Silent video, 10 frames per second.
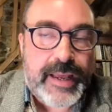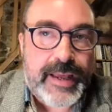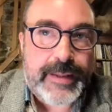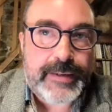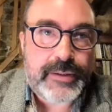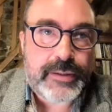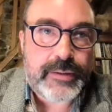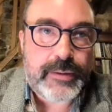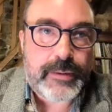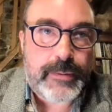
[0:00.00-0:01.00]
And
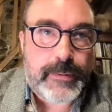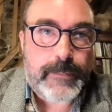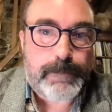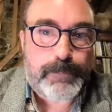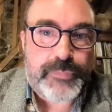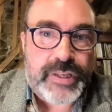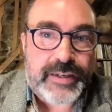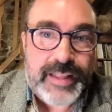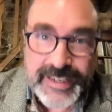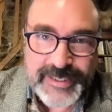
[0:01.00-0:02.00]
in
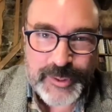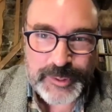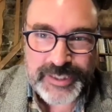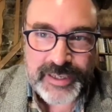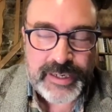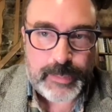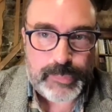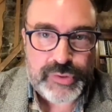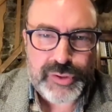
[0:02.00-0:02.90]
classical times,